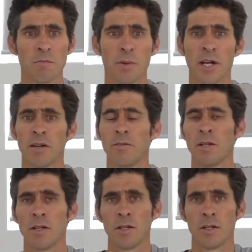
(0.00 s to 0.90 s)
but
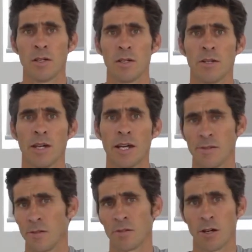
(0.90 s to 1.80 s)

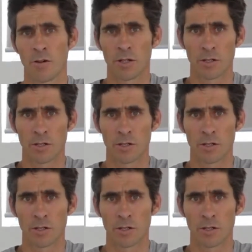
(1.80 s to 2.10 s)
as a grower,